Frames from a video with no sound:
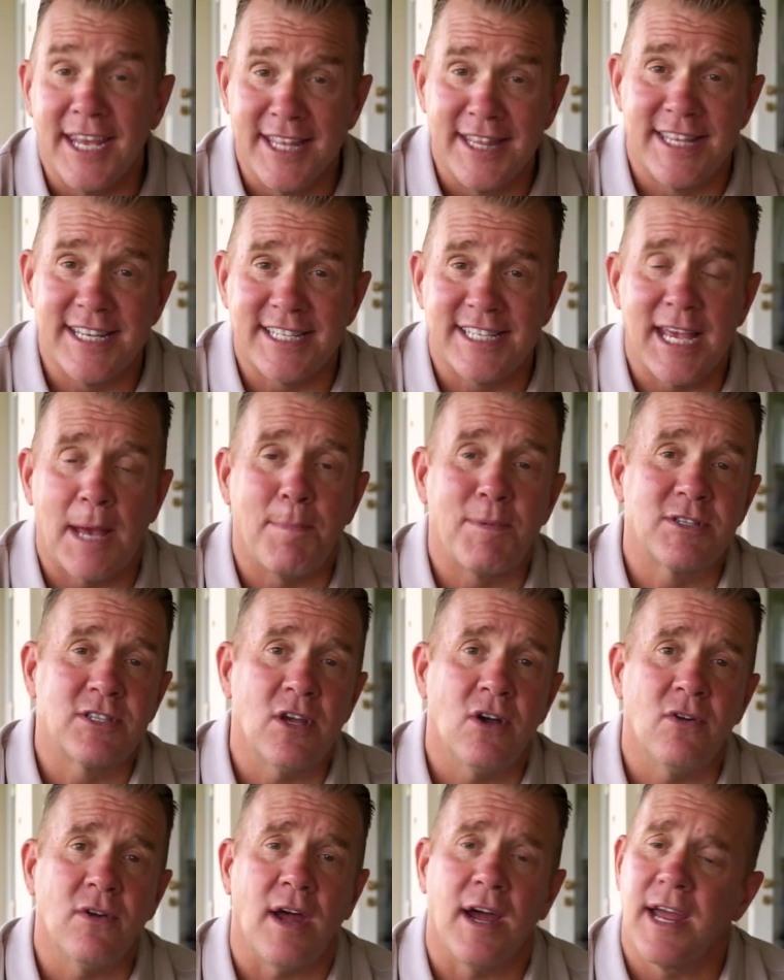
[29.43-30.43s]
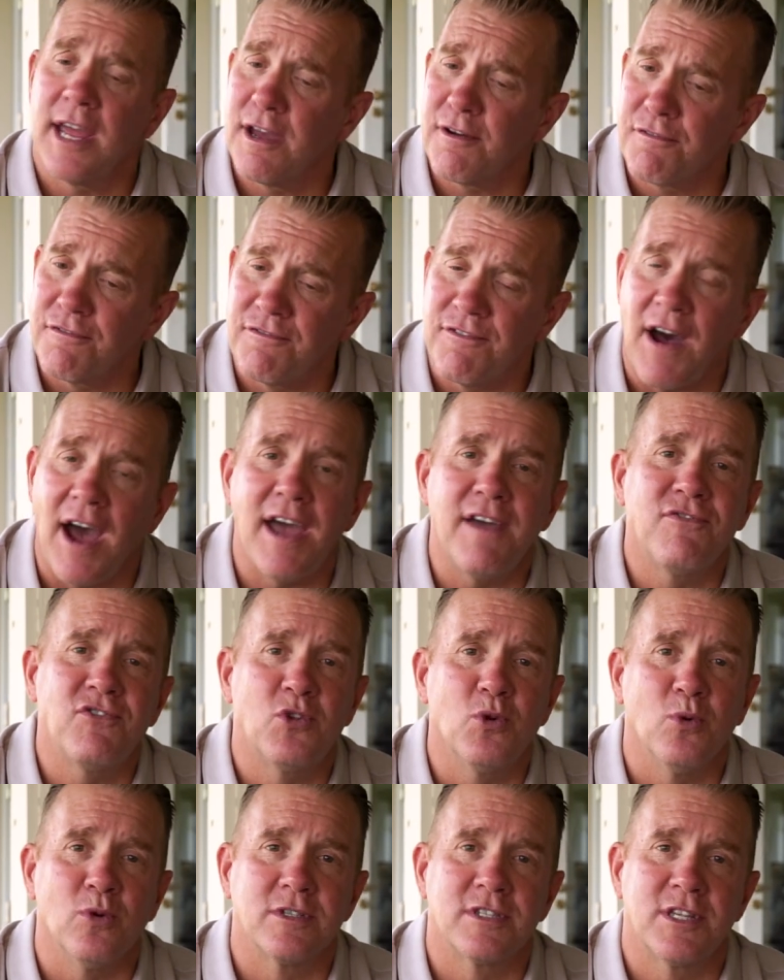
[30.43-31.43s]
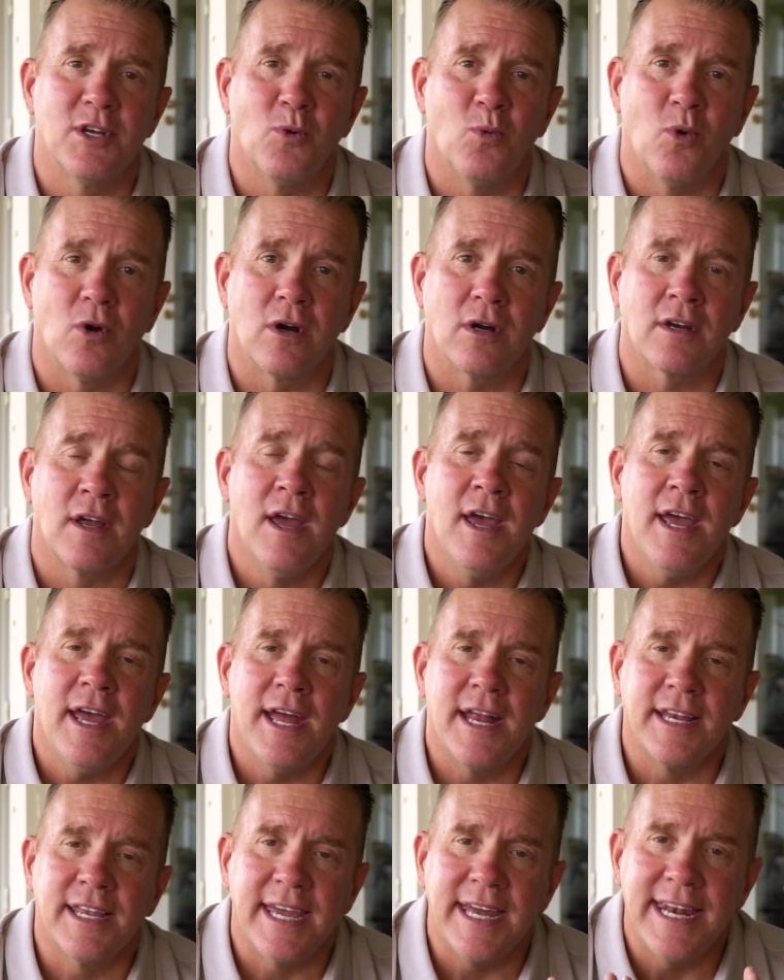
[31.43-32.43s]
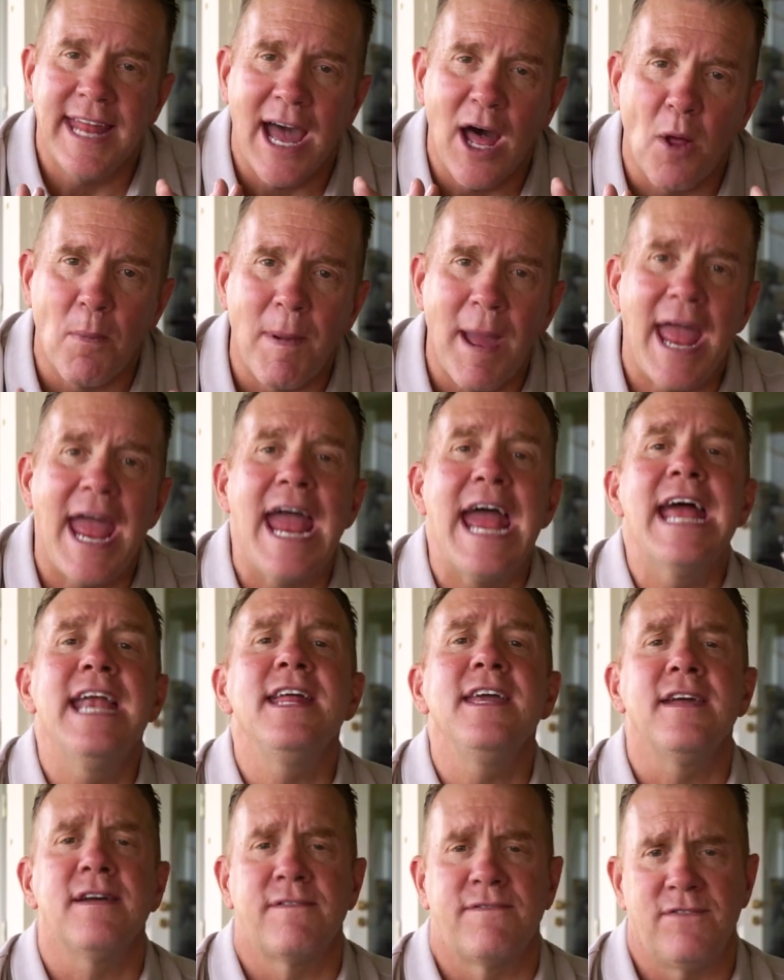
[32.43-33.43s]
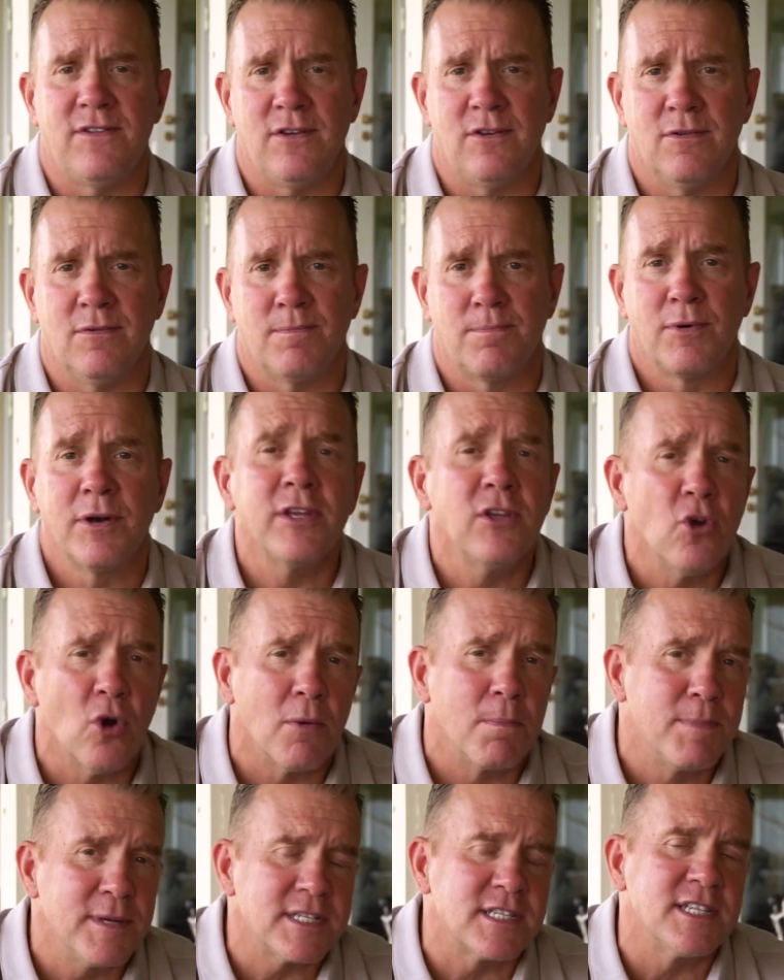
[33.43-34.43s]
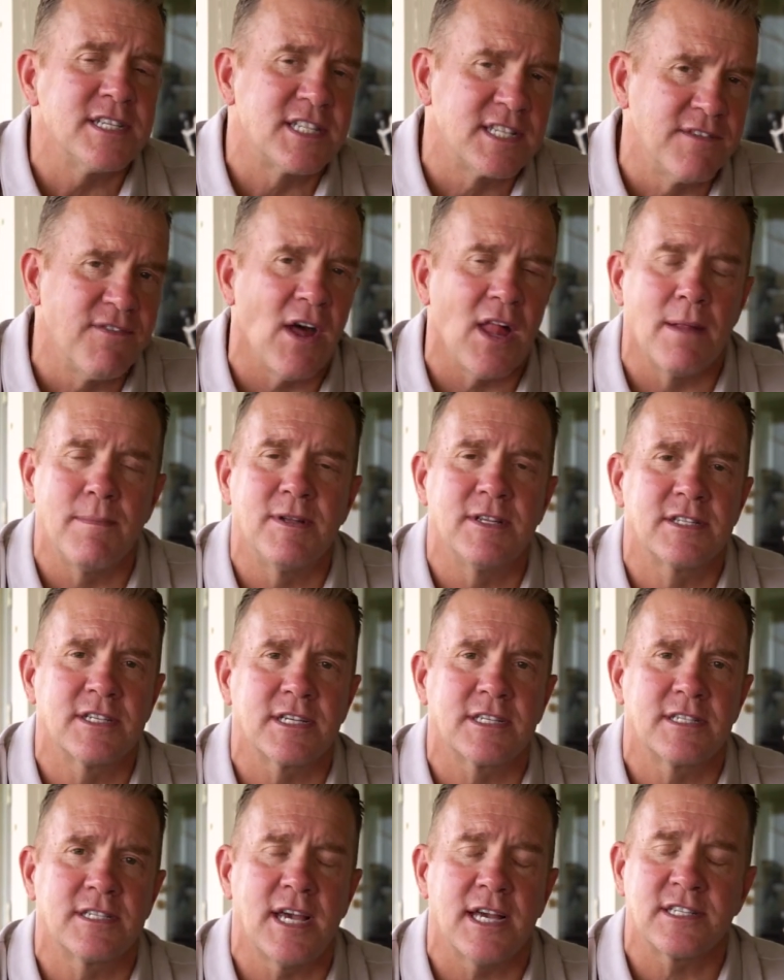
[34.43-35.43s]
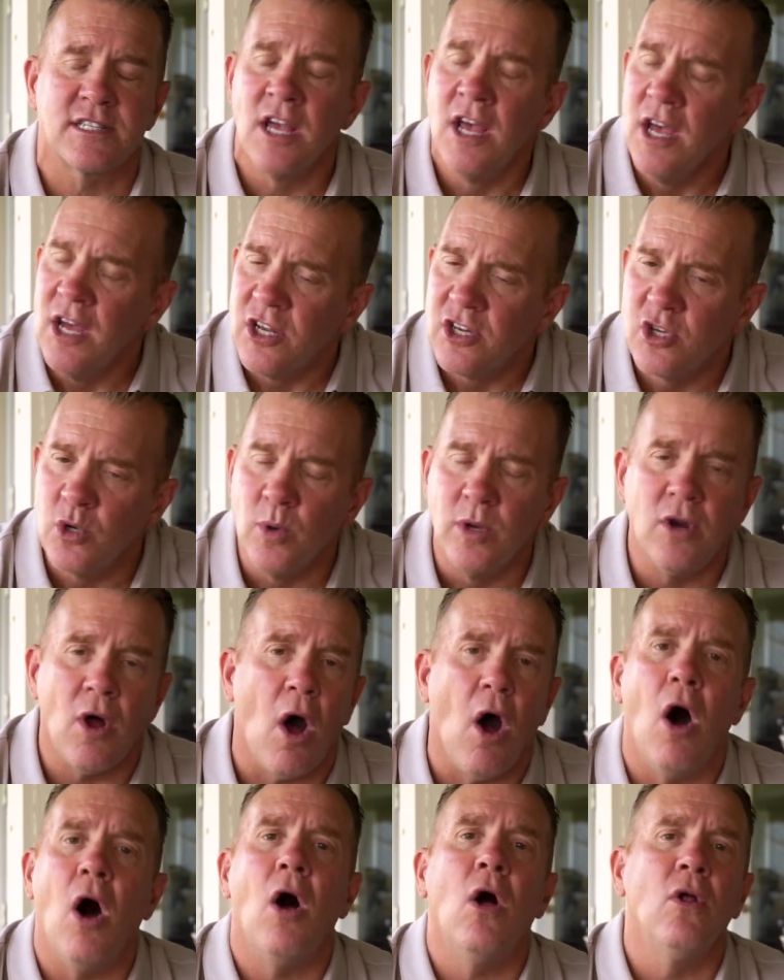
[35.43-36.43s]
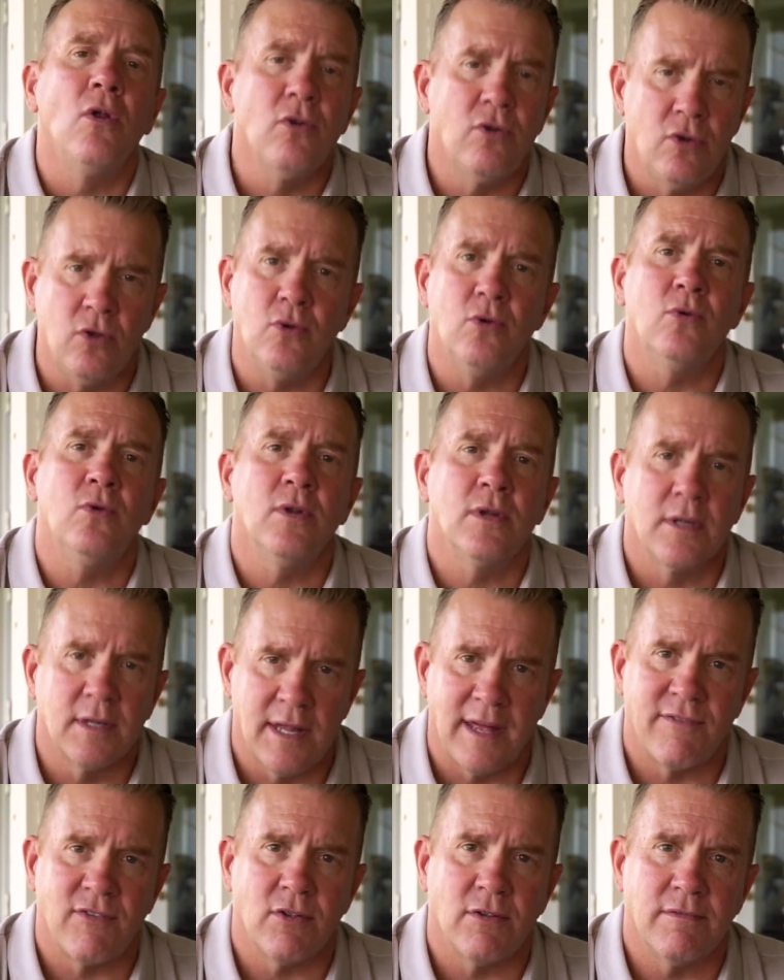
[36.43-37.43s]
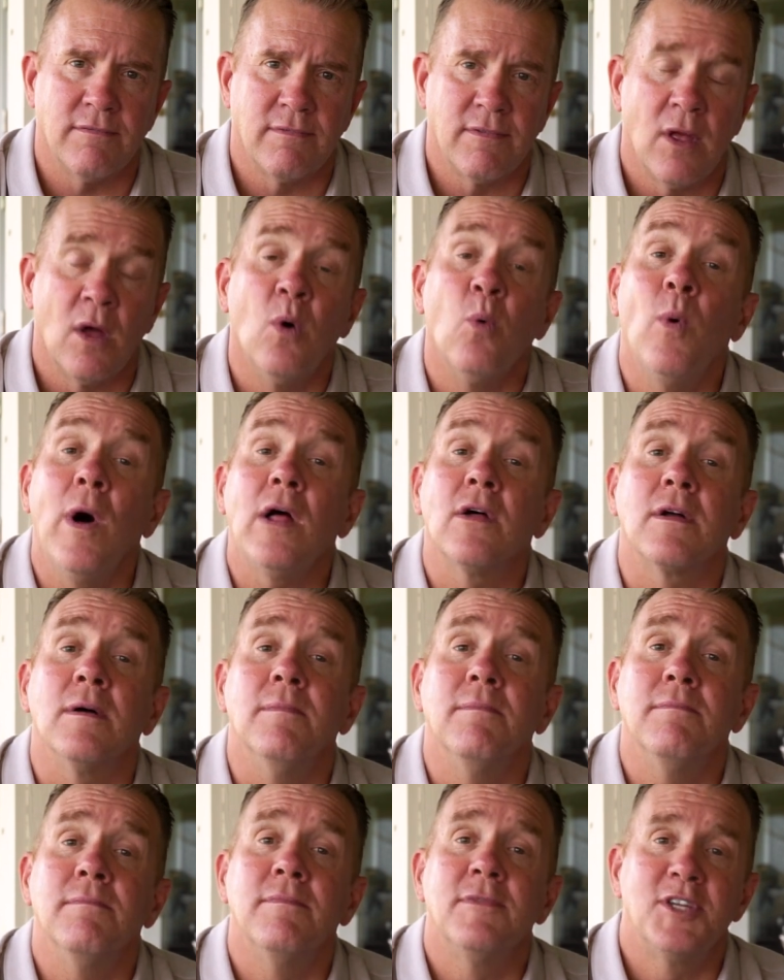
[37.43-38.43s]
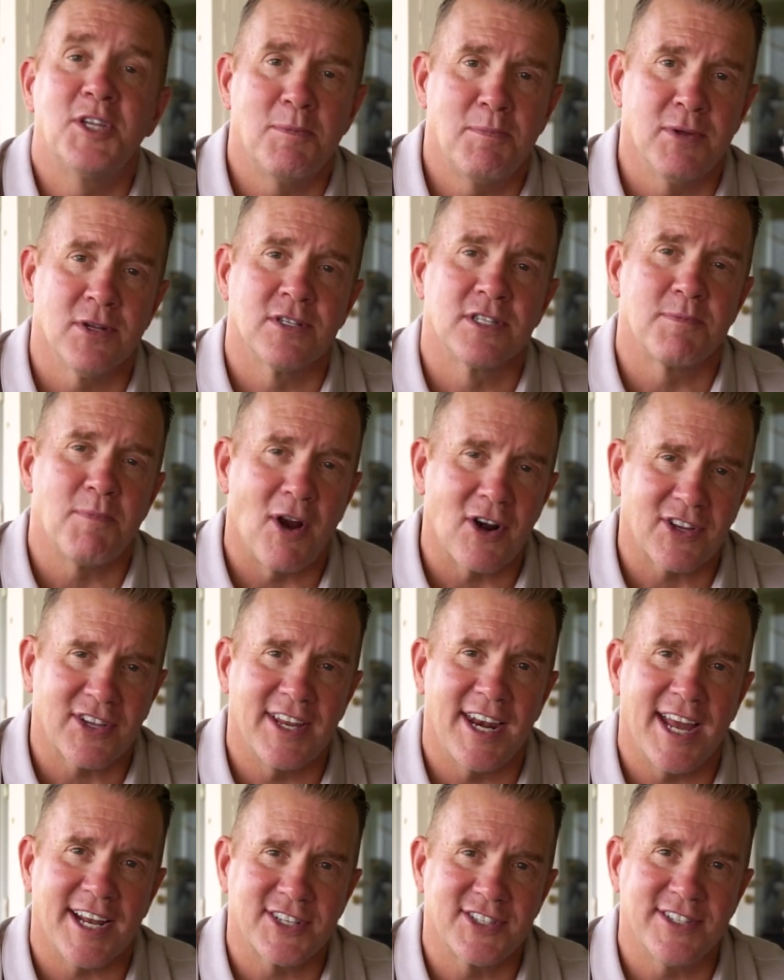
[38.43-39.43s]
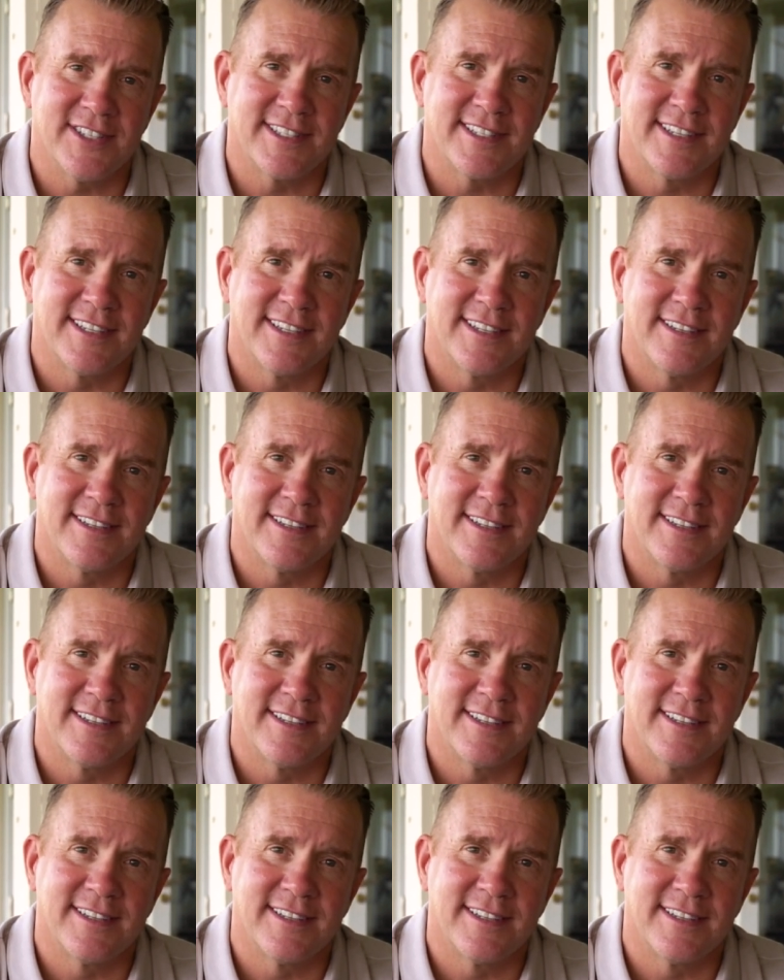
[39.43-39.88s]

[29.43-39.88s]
In this episode, I have five tools that work and can help any of you bring your business development success to an all new level. Welcome to Build Smart Connections.